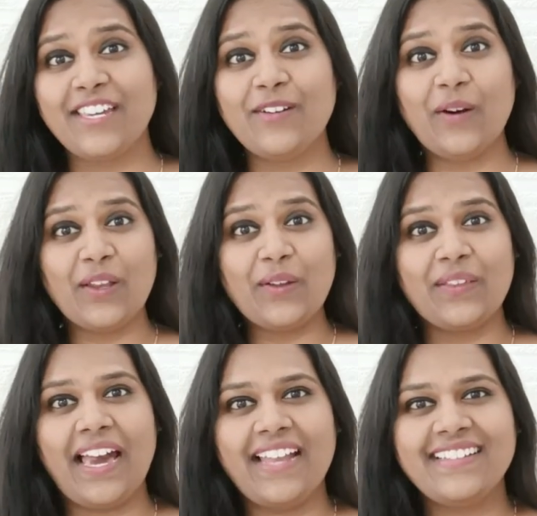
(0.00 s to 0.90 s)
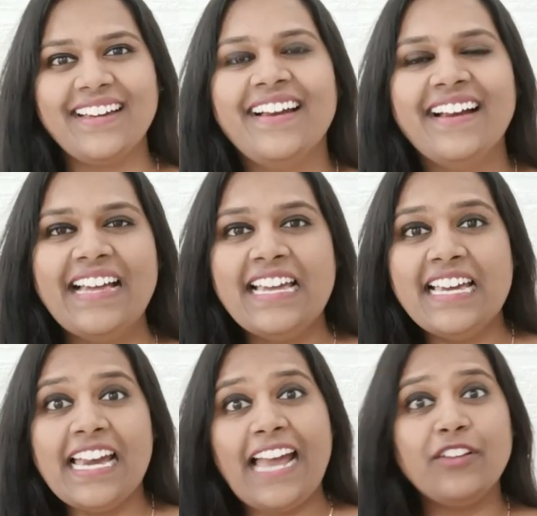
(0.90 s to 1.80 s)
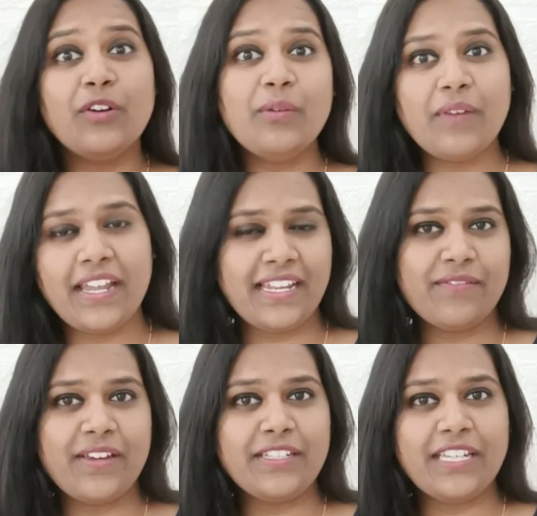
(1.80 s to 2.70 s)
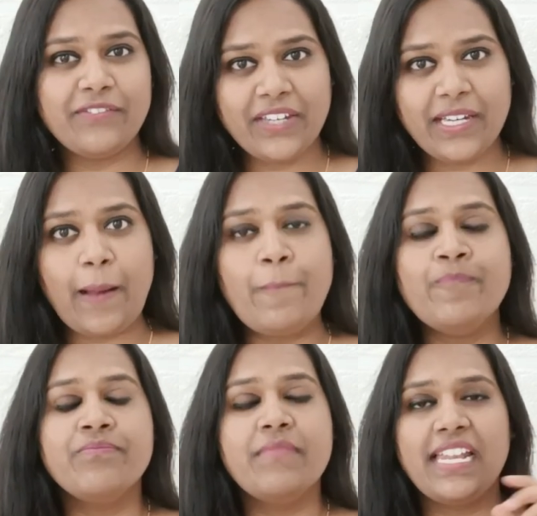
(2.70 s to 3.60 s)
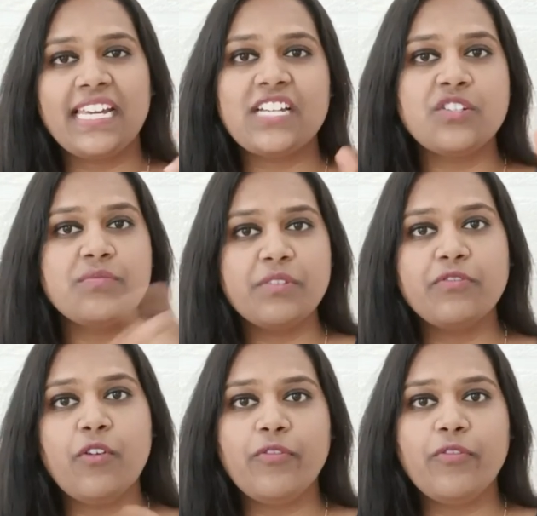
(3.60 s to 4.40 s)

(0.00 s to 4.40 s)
You all know that. And don't worry when giving medication before